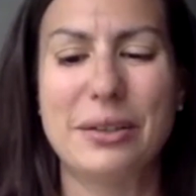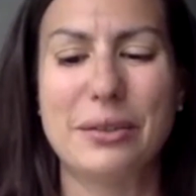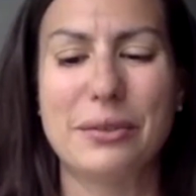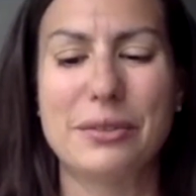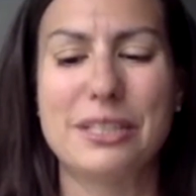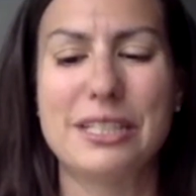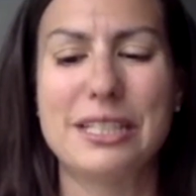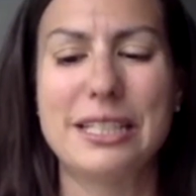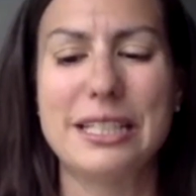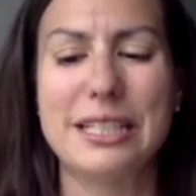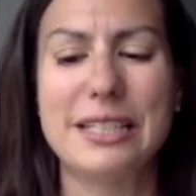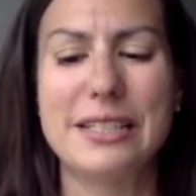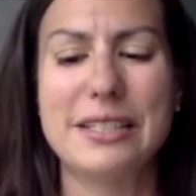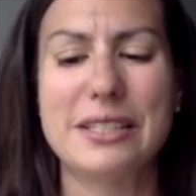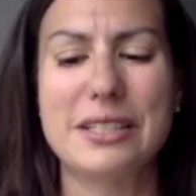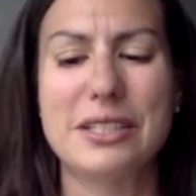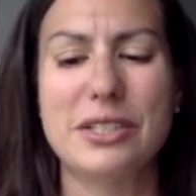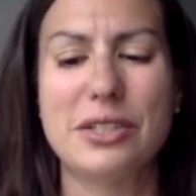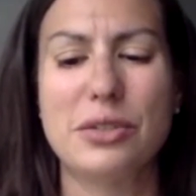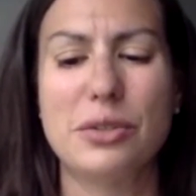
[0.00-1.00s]
Denise,
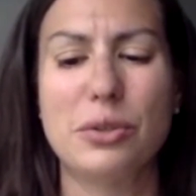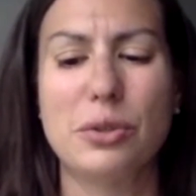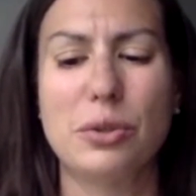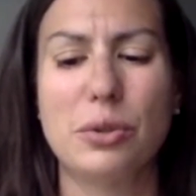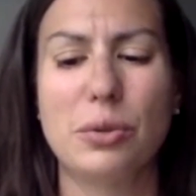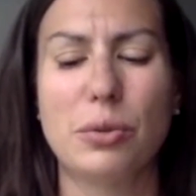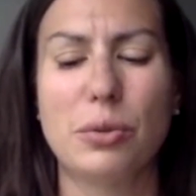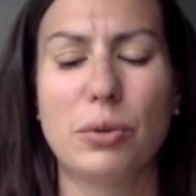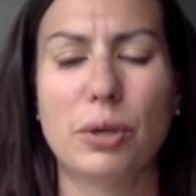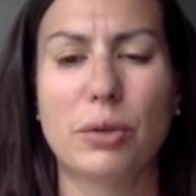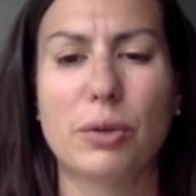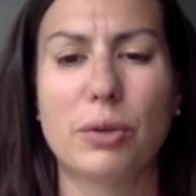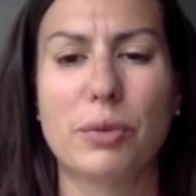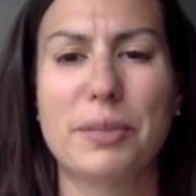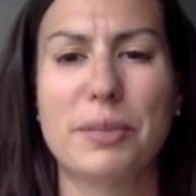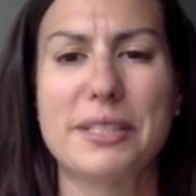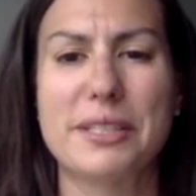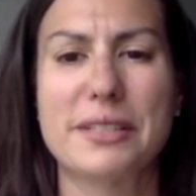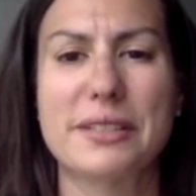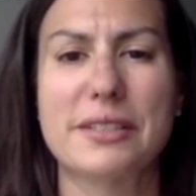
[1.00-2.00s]
you work with
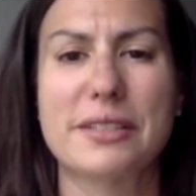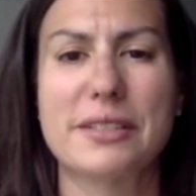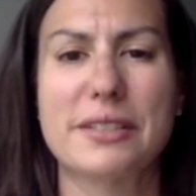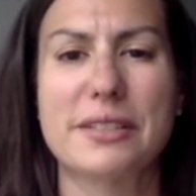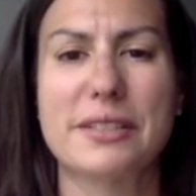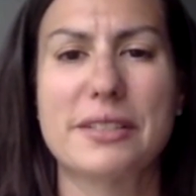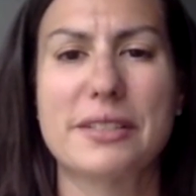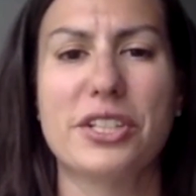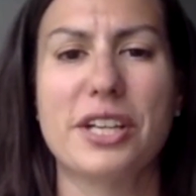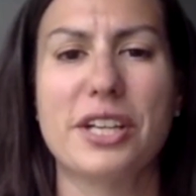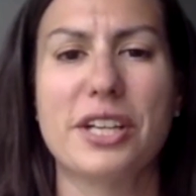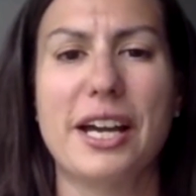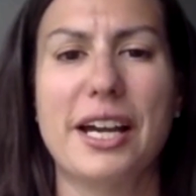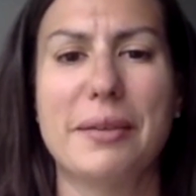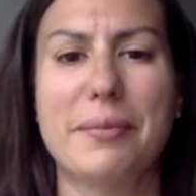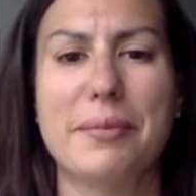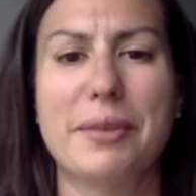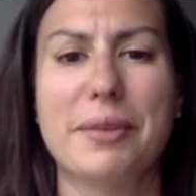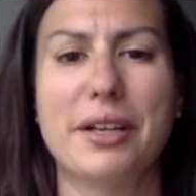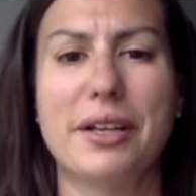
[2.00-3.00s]
businesses all the
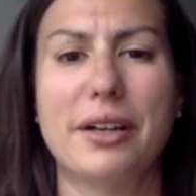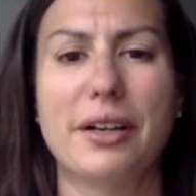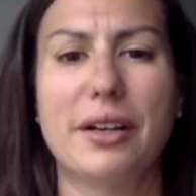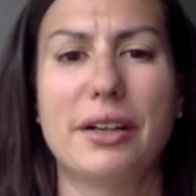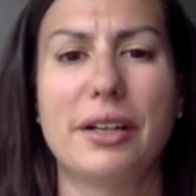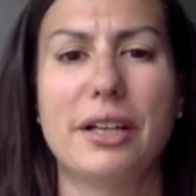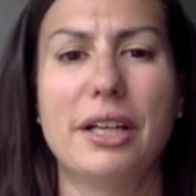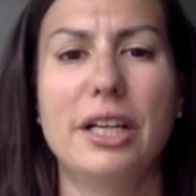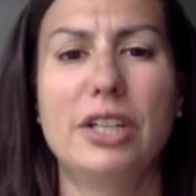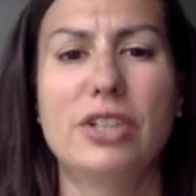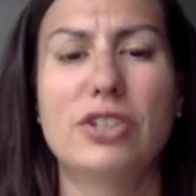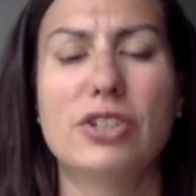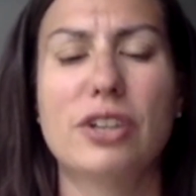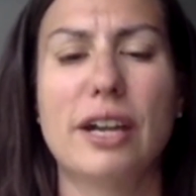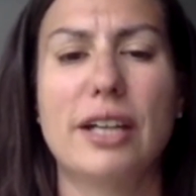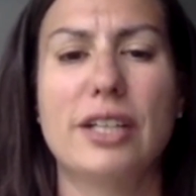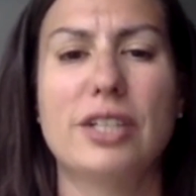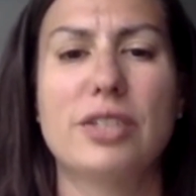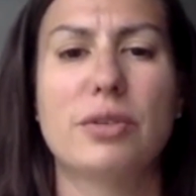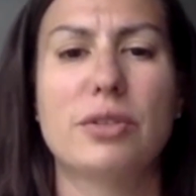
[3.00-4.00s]
time that are
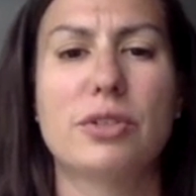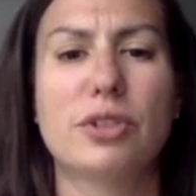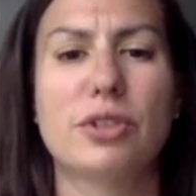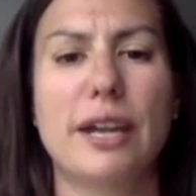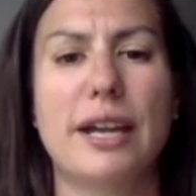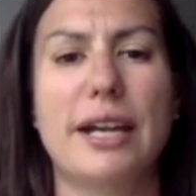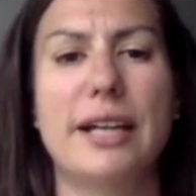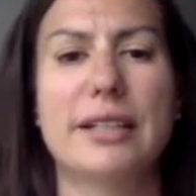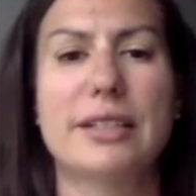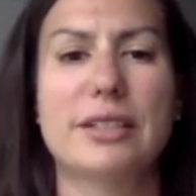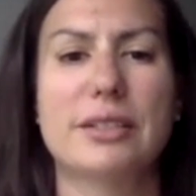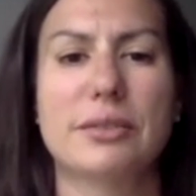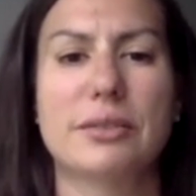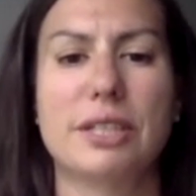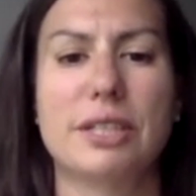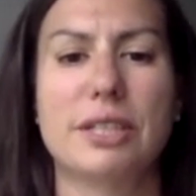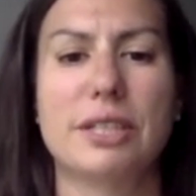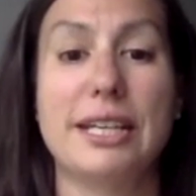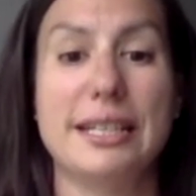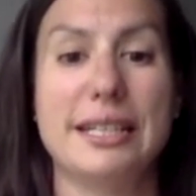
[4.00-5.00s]
trying to attract and
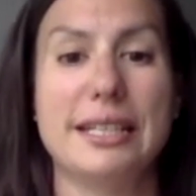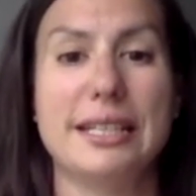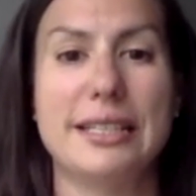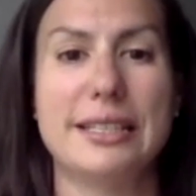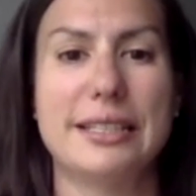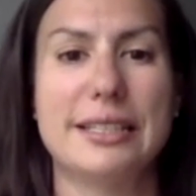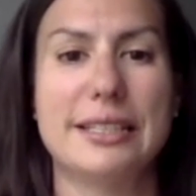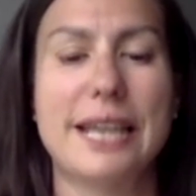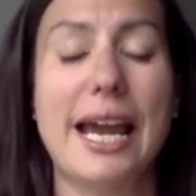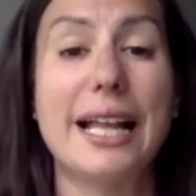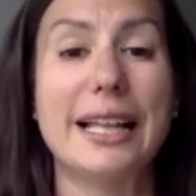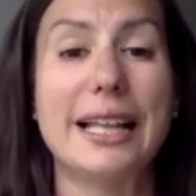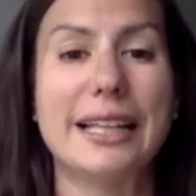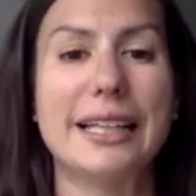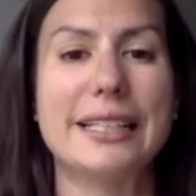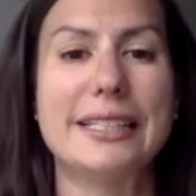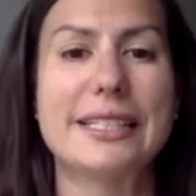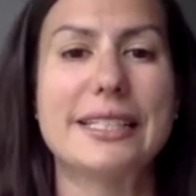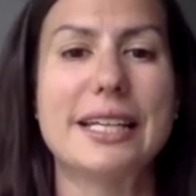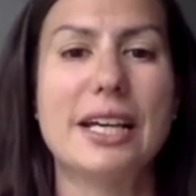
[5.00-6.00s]
retain
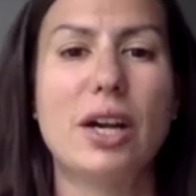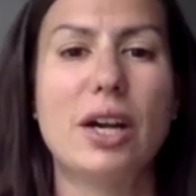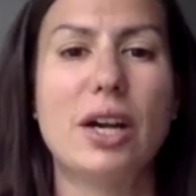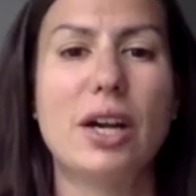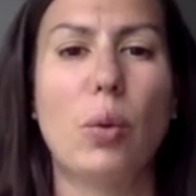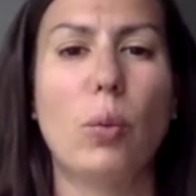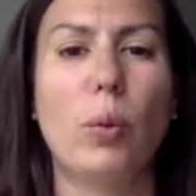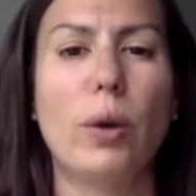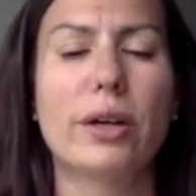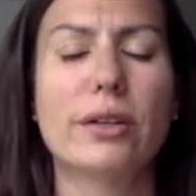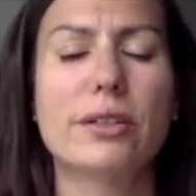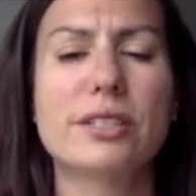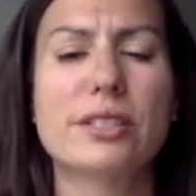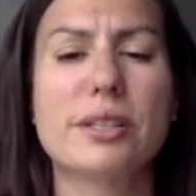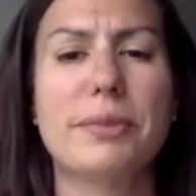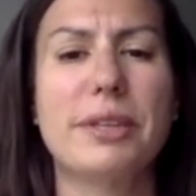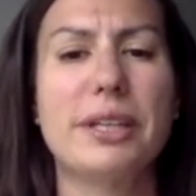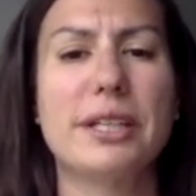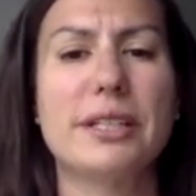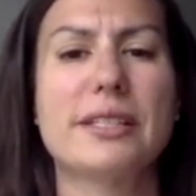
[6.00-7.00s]
talent. What are
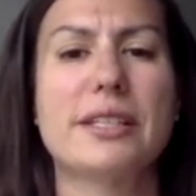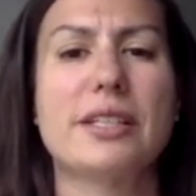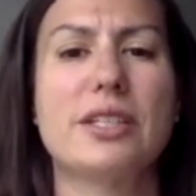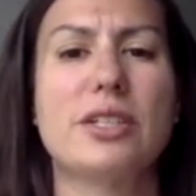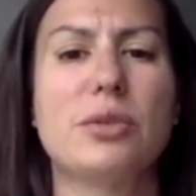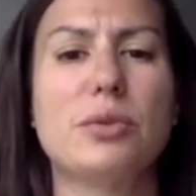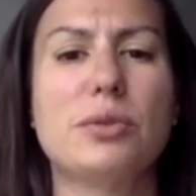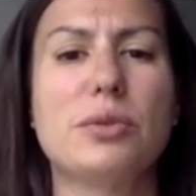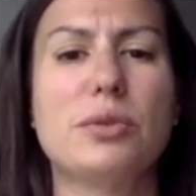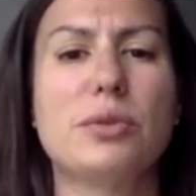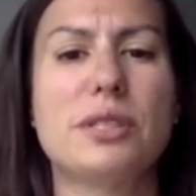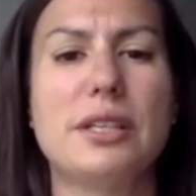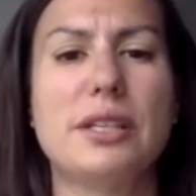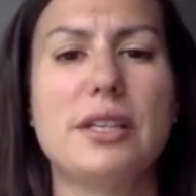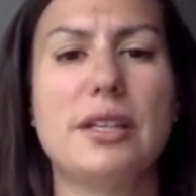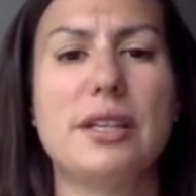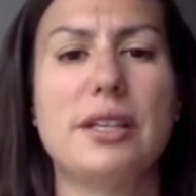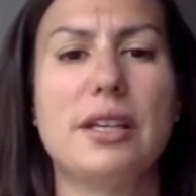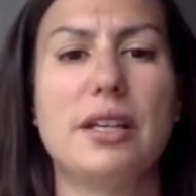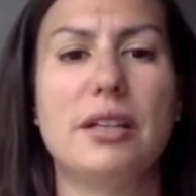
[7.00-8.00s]
some things that you
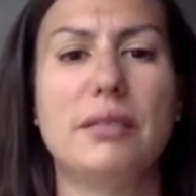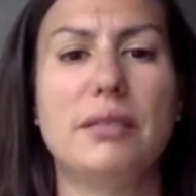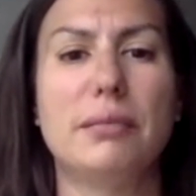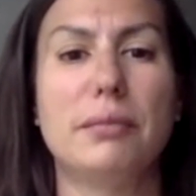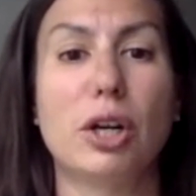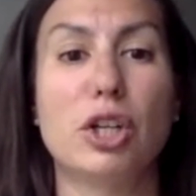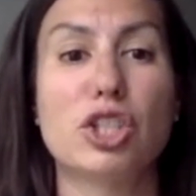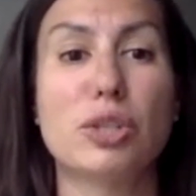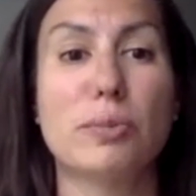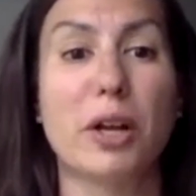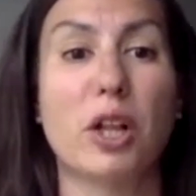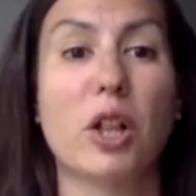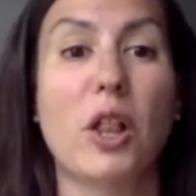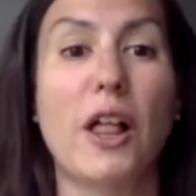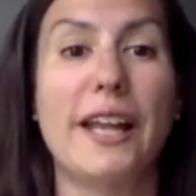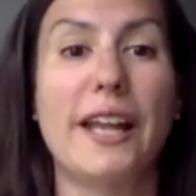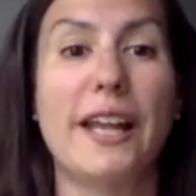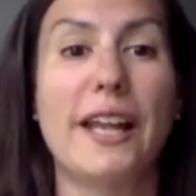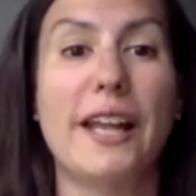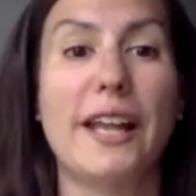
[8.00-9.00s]
see in Marsh and
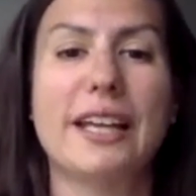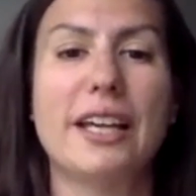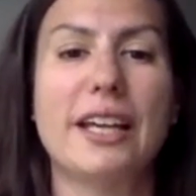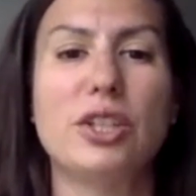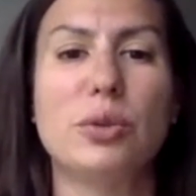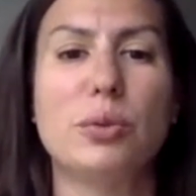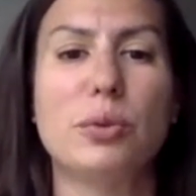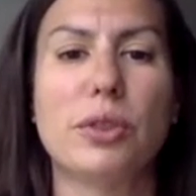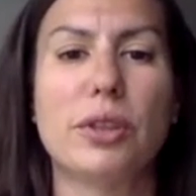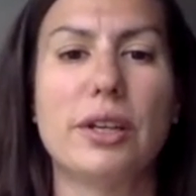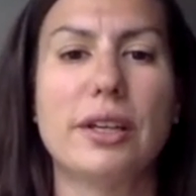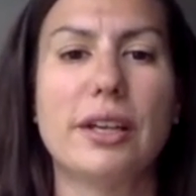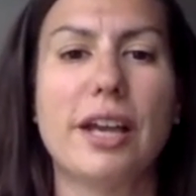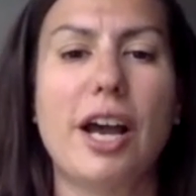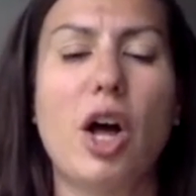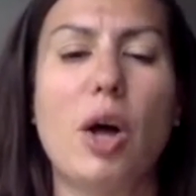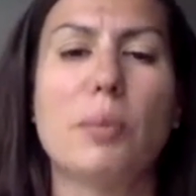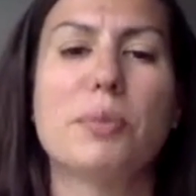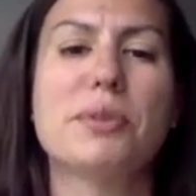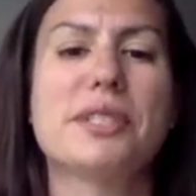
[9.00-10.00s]
McLennan that you think
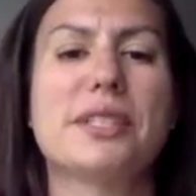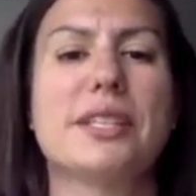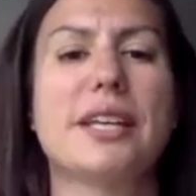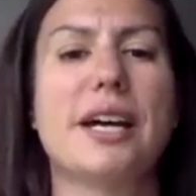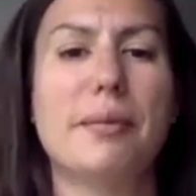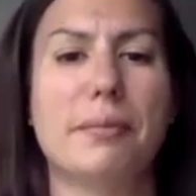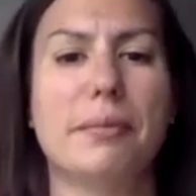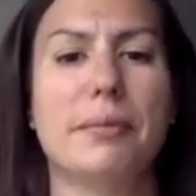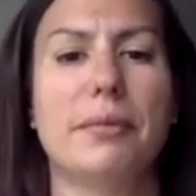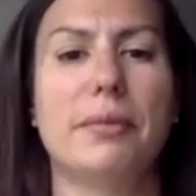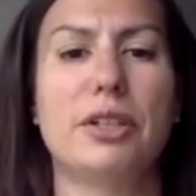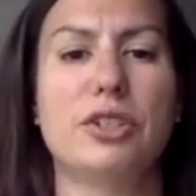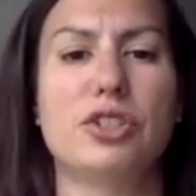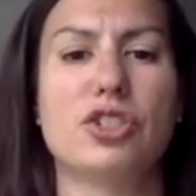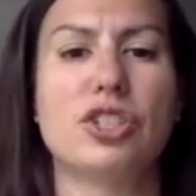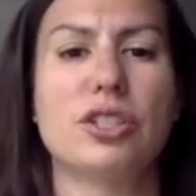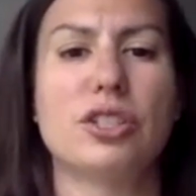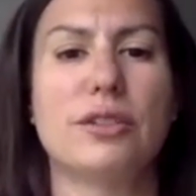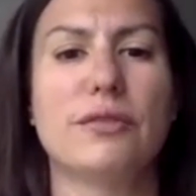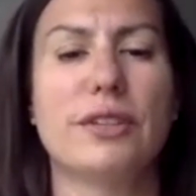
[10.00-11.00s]
helps them
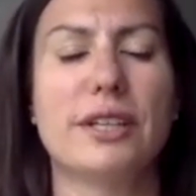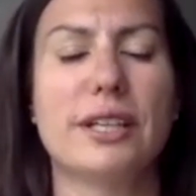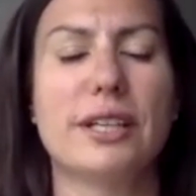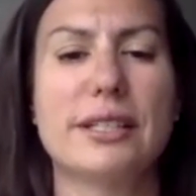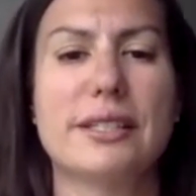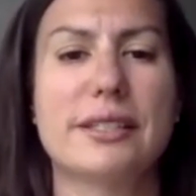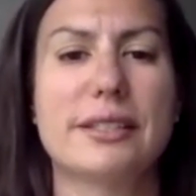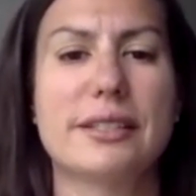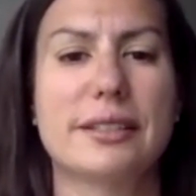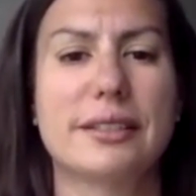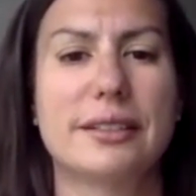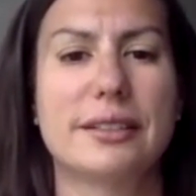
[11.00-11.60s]
achieve this?